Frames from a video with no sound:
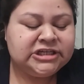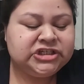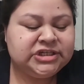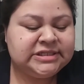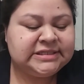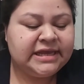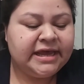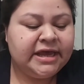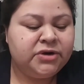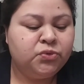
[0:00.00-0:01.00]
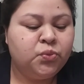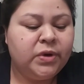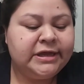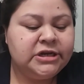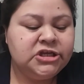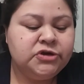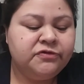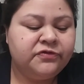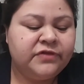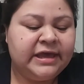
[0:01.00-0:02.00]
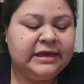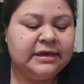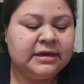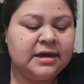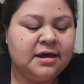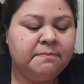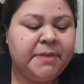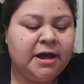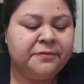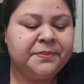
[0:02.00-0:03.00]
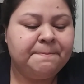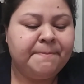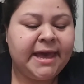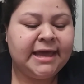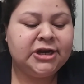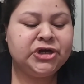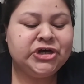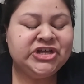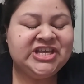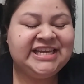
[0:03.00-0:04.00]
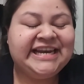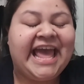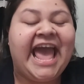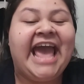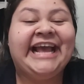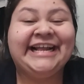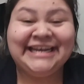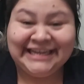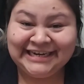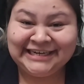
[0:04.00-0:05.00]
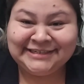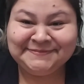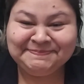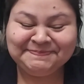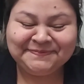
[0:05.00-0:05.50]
she said, what do you think about the man cooking and cleaning?